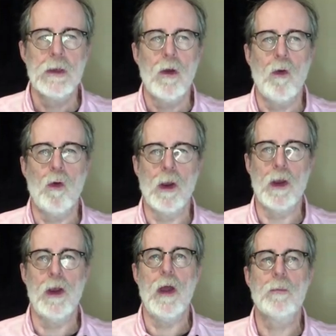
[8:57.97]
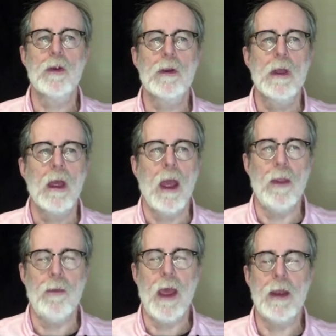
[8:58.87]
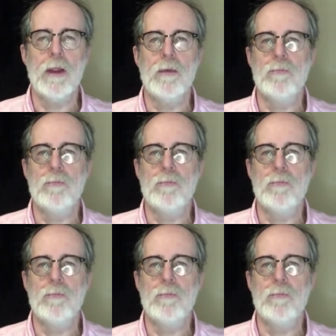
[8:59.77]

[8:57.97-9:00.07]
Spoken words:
or a number, and that